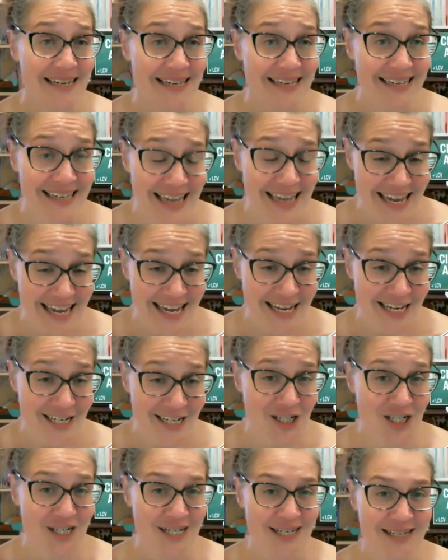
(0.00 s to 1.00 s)

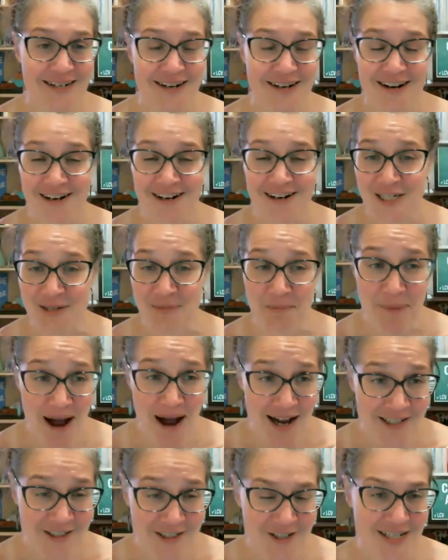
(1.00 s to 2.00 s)
engaged in our
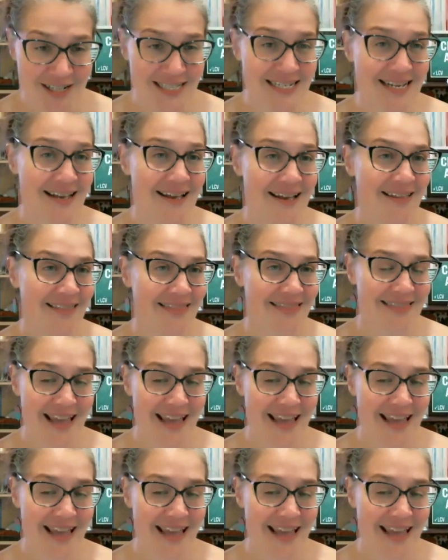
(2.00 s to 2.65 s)
democracy.